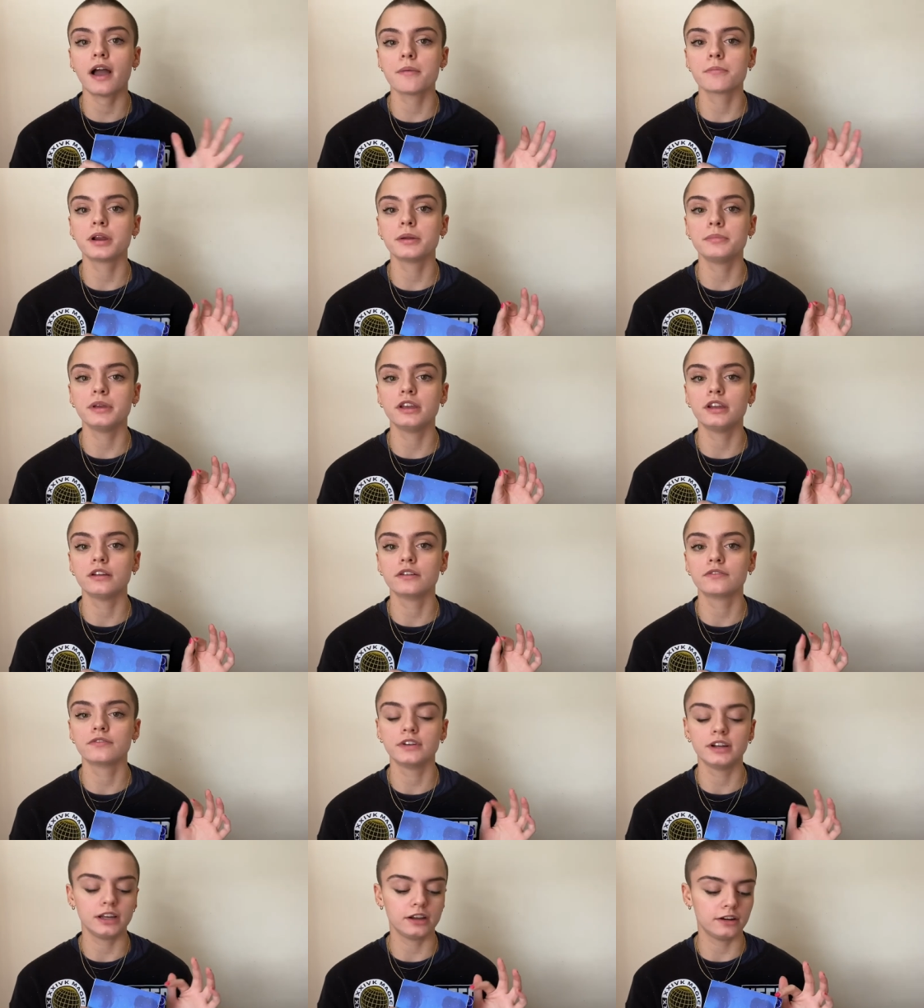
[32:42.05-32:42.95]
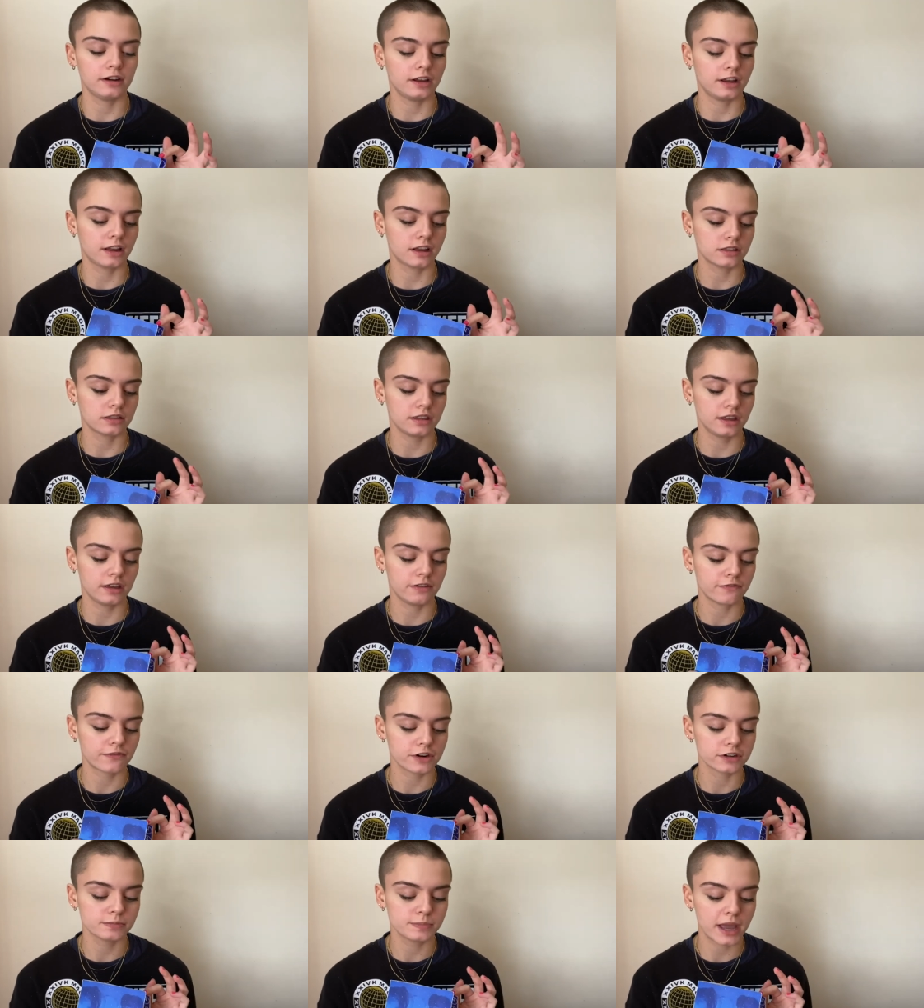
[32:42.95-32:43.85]
I'm gonna be reading the
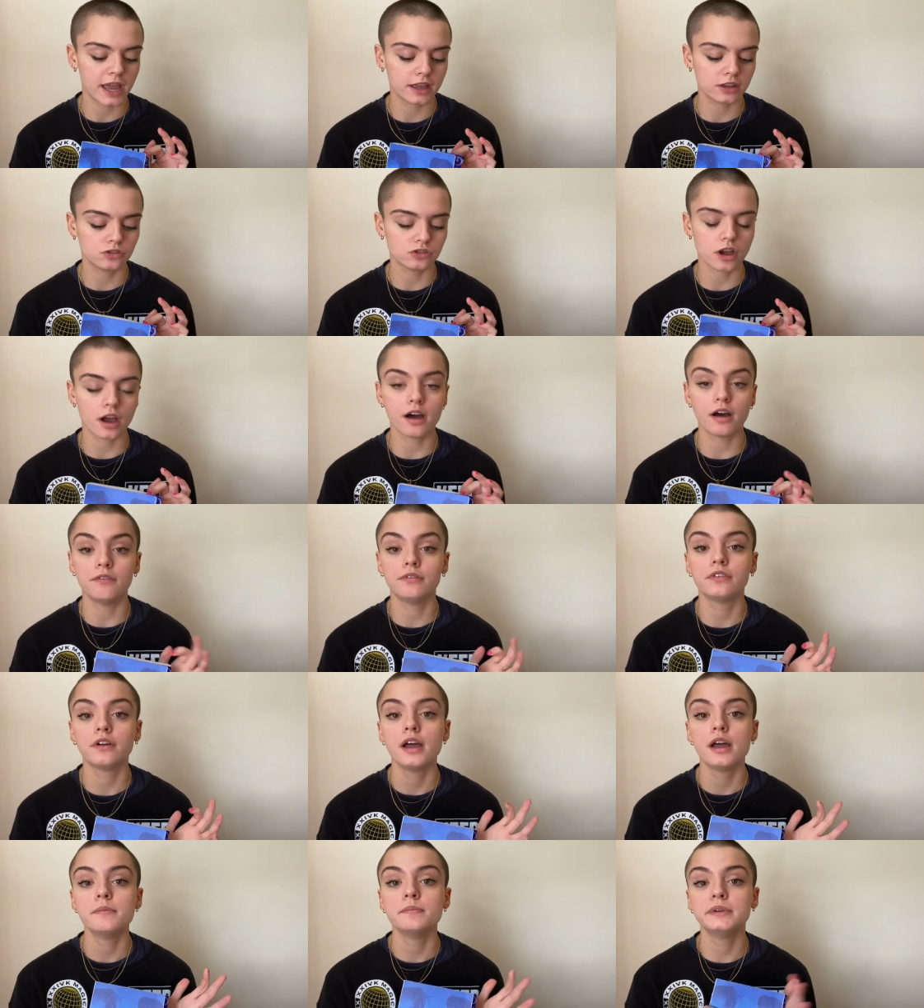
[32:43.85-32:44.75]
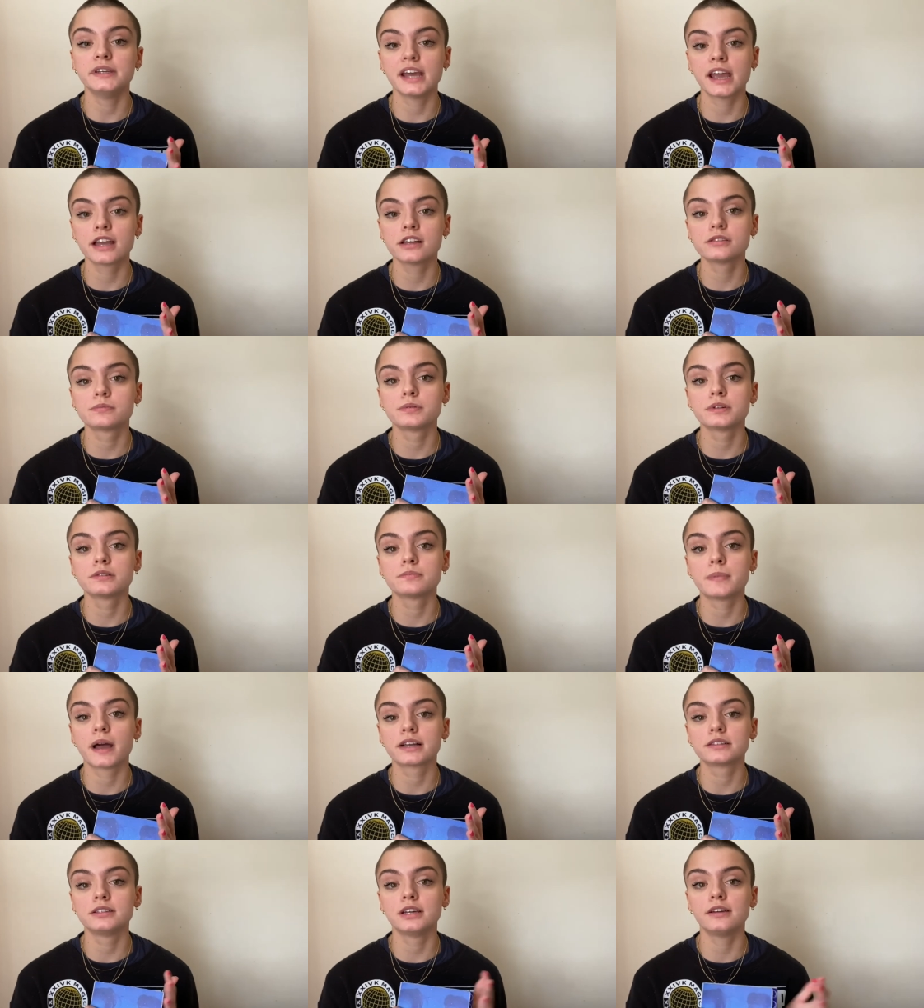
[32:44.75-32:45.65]
first page of Mateo's
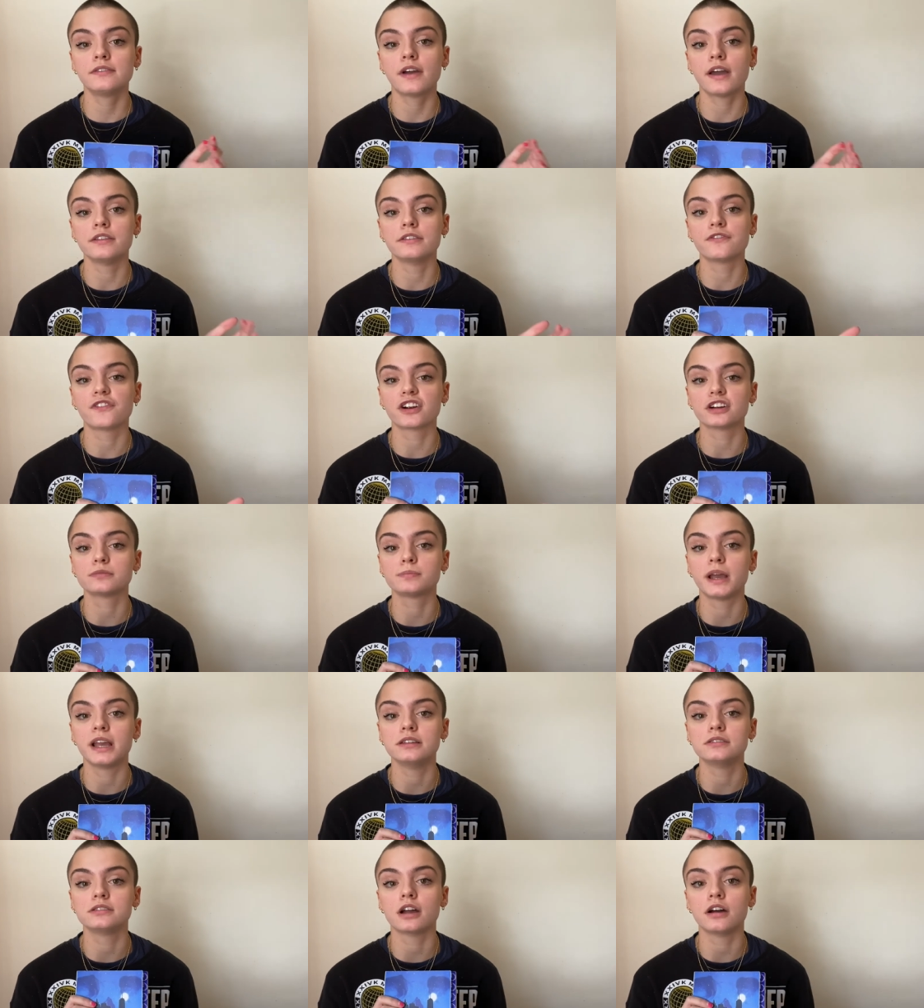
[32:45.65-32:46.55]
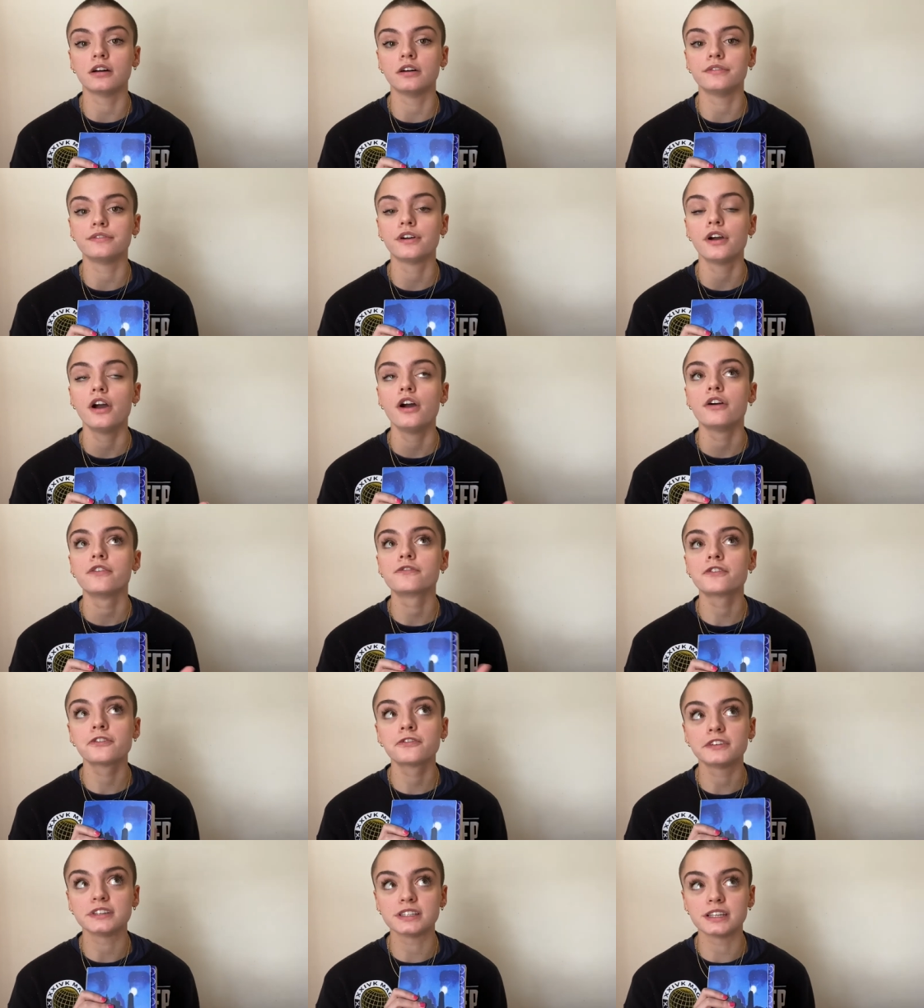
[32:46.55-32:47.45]
perspective and the first page of
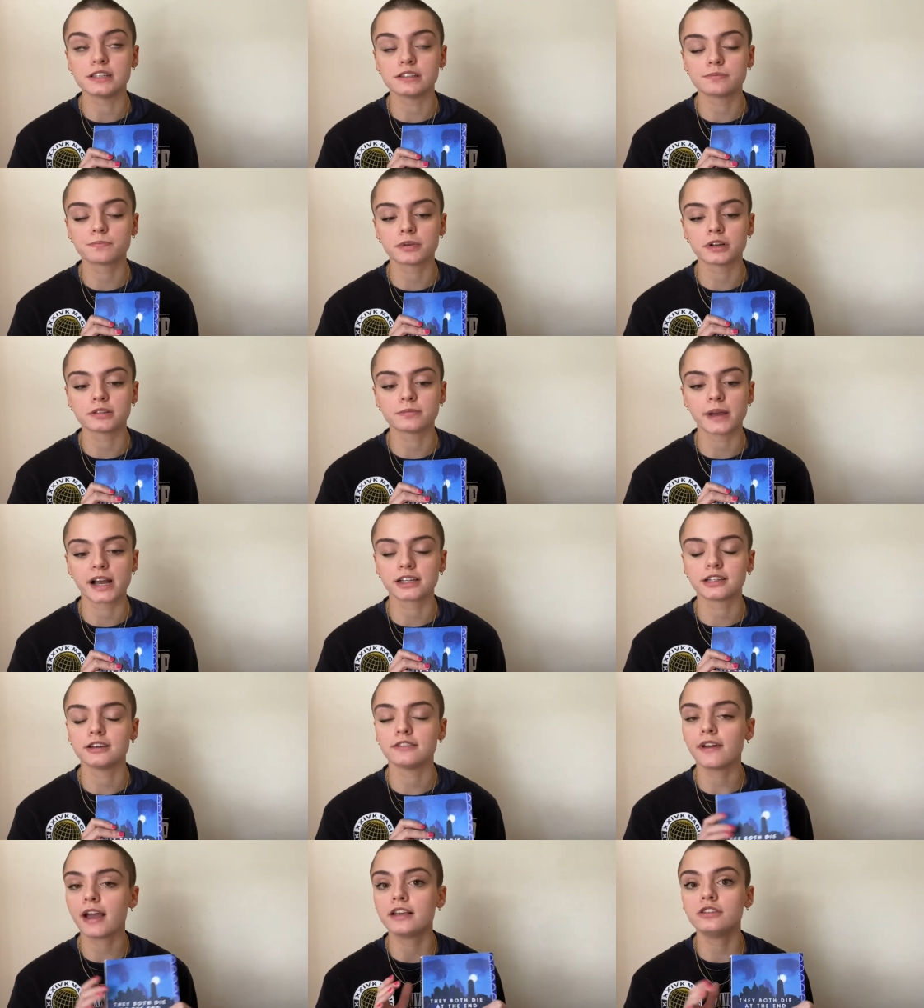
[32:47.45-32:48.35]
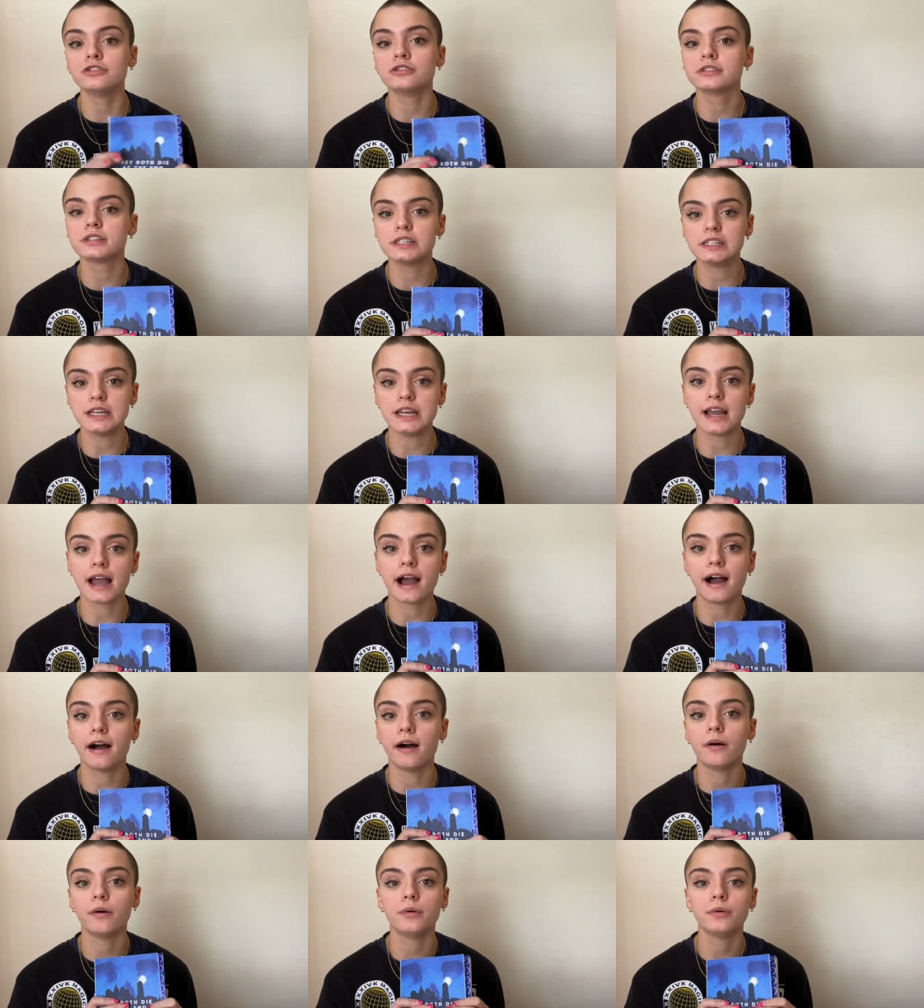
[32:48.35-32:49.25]
Rufus's perspective, and you'll see
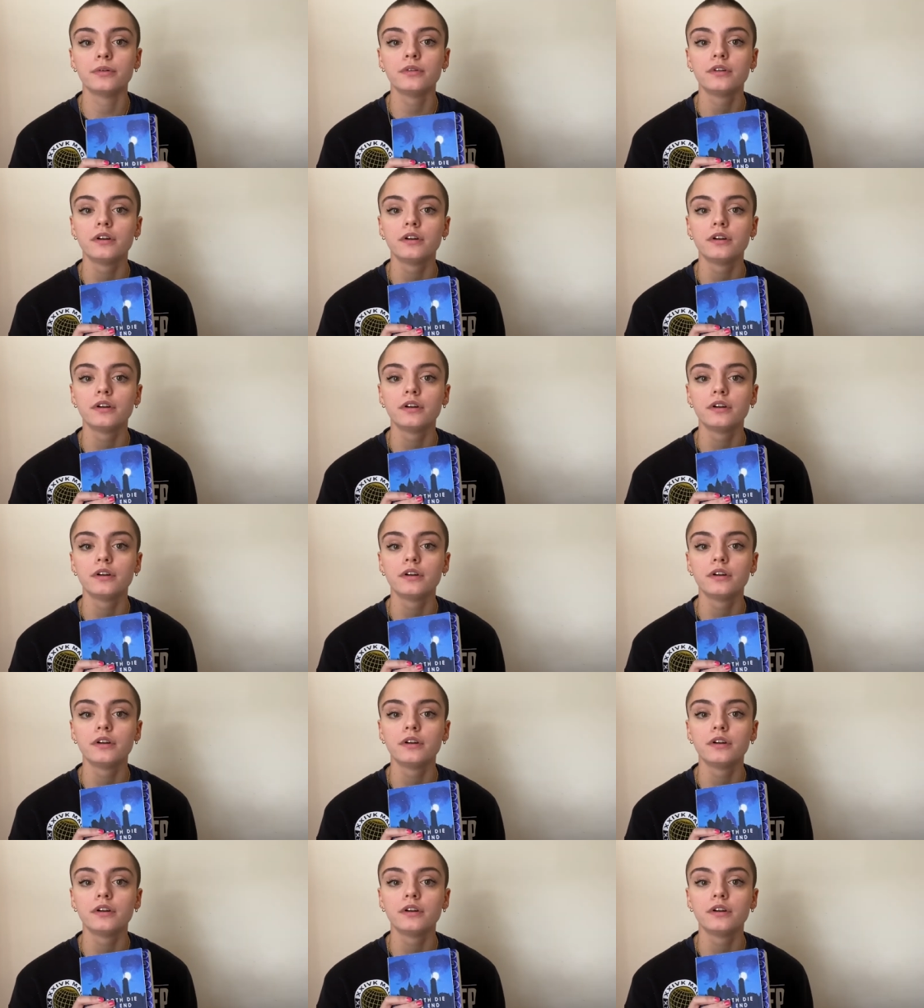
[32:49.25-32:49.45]
how